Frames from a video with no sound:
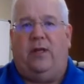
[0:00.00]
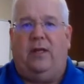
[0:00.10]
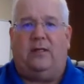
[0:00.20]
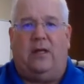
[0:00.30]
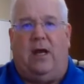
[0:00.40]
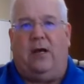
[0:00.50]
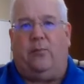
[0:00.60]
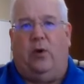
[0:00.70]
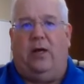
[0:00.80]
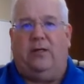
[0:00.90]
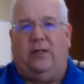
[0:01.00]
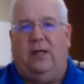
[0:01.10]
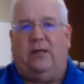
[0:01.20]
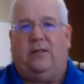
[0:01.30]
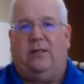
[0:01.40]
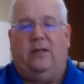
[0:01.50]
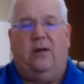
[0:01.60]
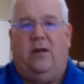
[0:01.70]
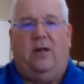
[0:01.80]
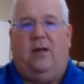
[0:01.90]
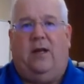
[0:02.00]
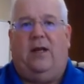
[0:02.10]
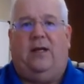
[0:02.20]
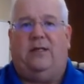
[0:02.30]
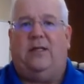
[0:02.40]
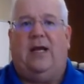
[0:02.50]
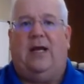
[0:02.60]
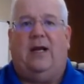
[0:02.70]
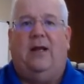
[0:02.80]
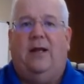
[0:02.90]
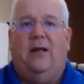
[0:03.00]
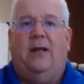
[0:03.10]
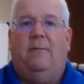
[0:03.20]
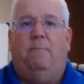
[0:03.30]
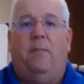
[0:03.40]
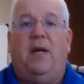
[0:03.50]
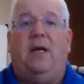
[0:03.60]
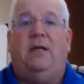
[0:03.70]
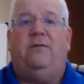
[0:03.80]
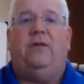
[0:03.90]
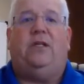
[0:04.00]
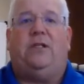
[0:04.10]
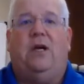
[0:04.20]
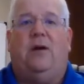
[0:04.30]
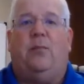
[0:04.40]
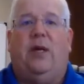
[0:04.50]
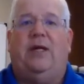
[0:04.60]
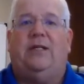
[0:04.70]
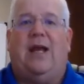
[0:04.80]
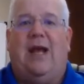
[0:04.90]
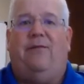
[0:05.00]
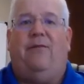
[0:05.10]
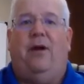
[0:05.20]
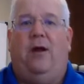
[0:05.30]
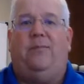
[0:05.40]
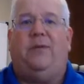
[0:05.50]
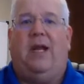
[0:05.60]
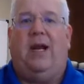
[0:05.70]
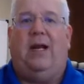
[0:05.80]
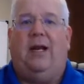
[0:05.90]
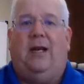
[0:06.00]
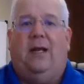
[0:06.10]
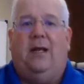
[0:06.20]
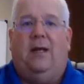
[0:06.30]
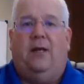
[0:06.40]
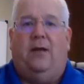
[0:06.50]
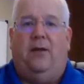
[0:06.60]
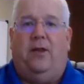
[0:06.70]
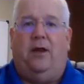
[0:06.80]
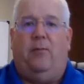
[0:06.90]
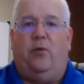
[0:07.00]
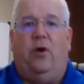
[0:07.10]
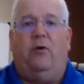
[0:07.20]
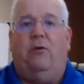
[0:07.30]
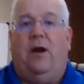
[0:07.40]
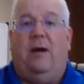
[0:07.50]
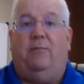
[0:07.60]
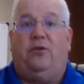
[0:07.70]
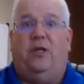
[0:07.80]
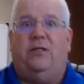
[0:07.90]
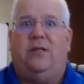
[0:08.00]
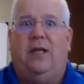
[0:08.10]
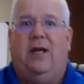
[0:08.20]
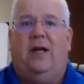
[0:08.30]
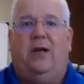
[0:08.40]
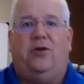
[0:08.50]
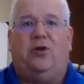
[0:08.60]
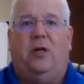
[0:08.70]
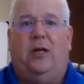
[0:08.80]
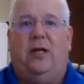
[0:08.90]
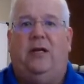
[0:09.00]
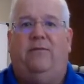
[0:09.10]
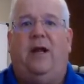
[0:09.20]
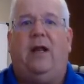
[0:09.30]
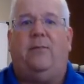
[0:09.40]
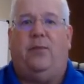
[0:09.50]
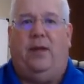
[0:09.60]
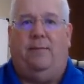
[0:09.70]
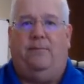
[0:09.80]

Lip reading: this thought process is that many of these companies haven't updated their programs since they initially developed them.